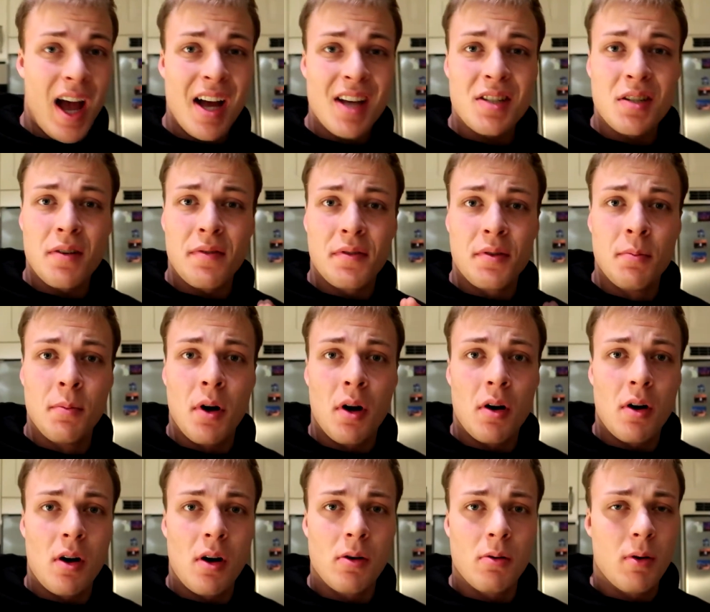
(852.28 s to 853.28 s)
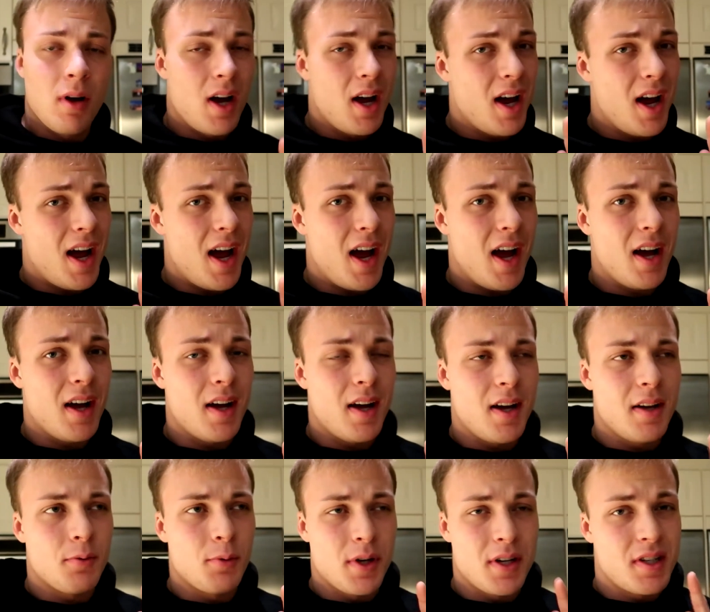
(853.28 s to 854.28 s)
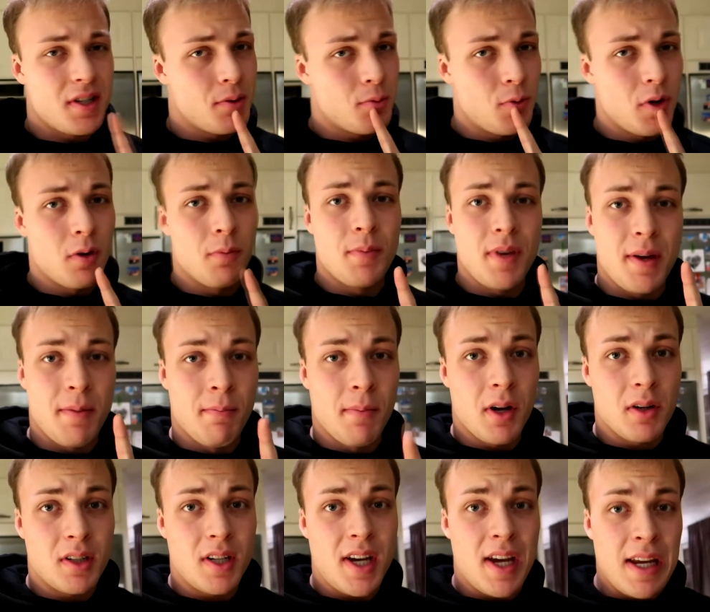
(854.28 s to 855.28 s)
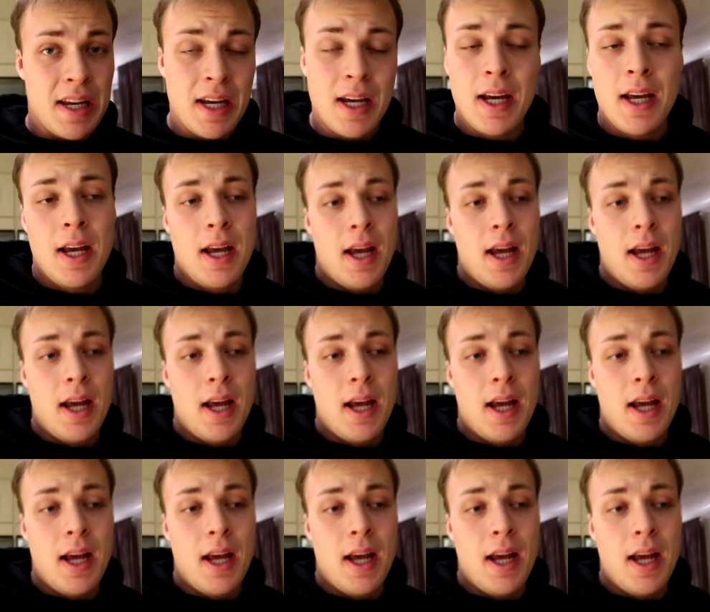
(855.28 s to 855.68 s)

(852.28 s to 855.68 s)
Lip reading: as of tomorrow, which will be Monday,